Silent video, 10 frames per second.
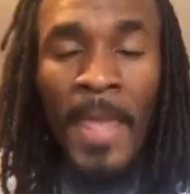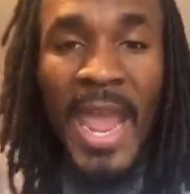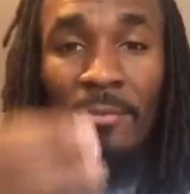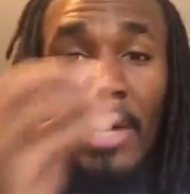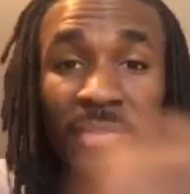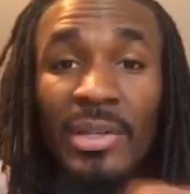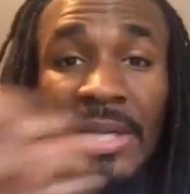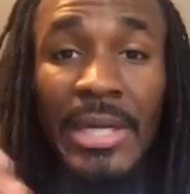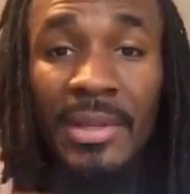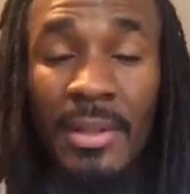Every other
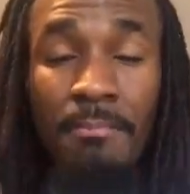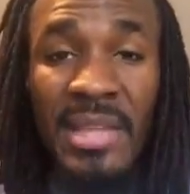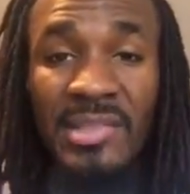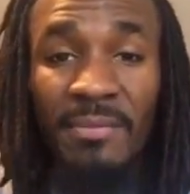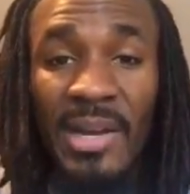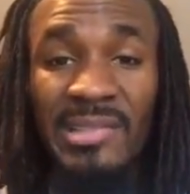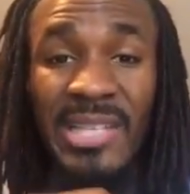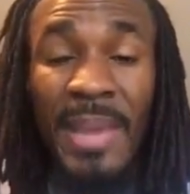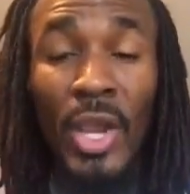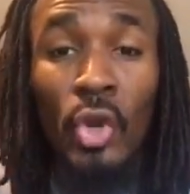leader in the midst of us that's
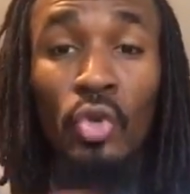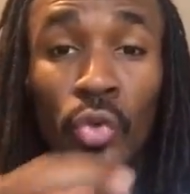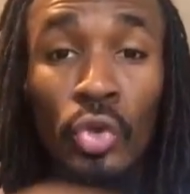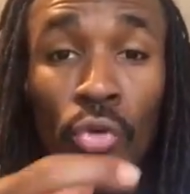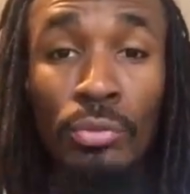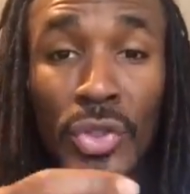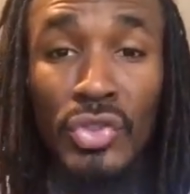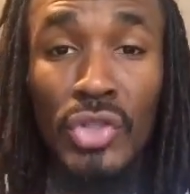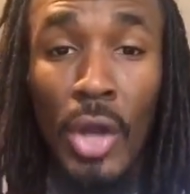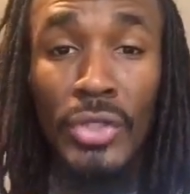being groomed to
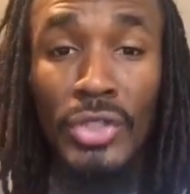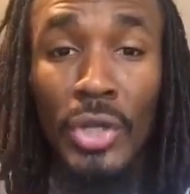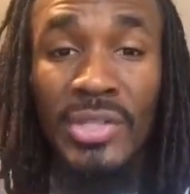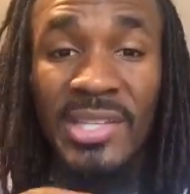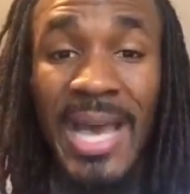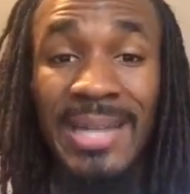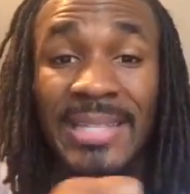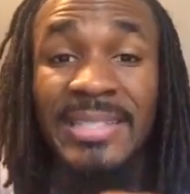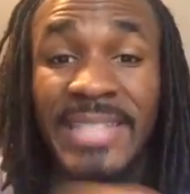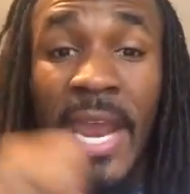start a church has got to
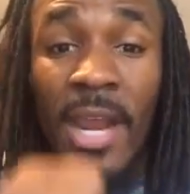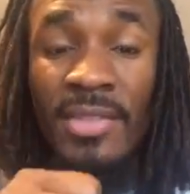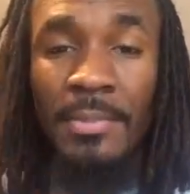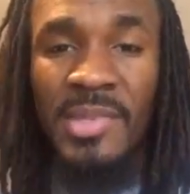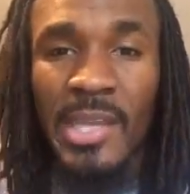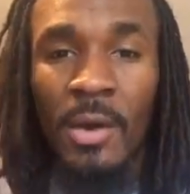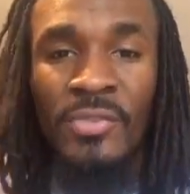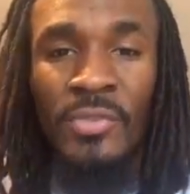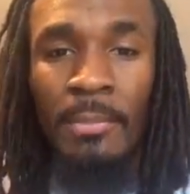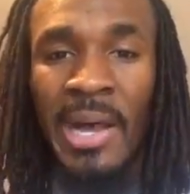tear themselves
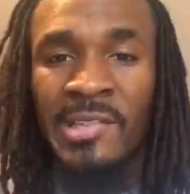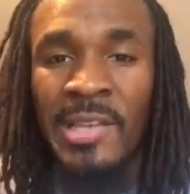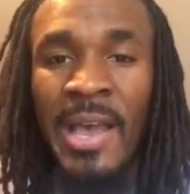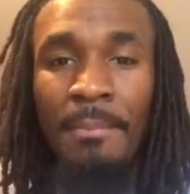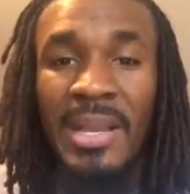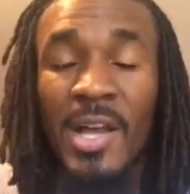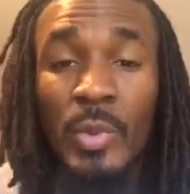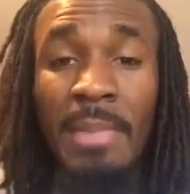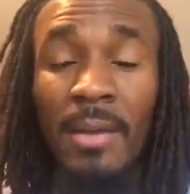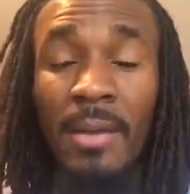from us because we
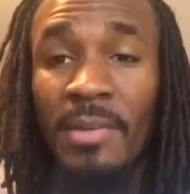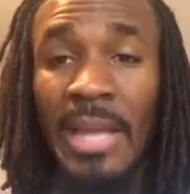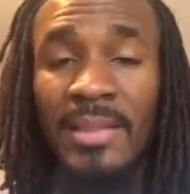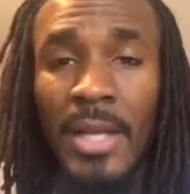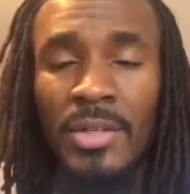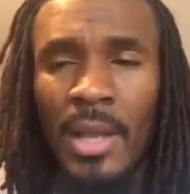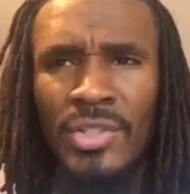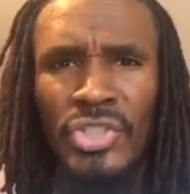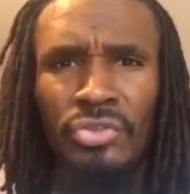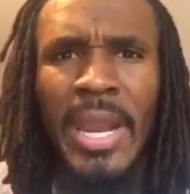make like they're a
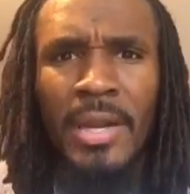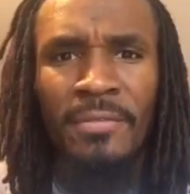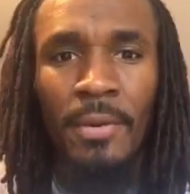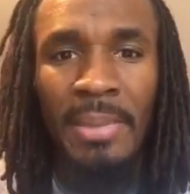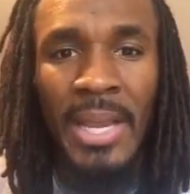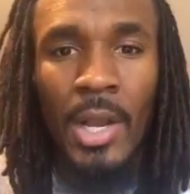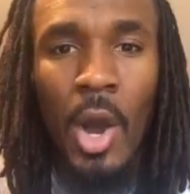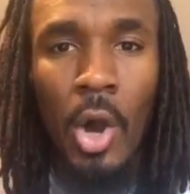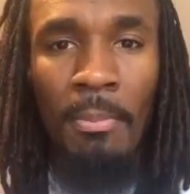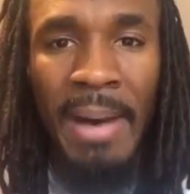traitor for being
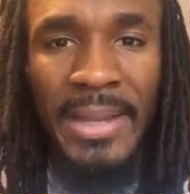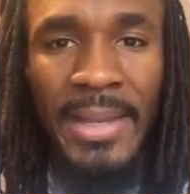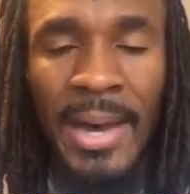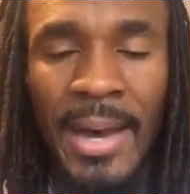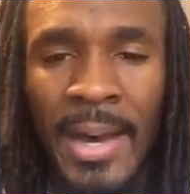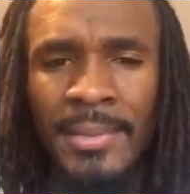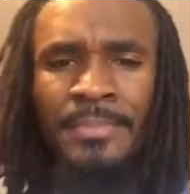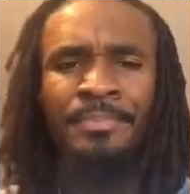called by God.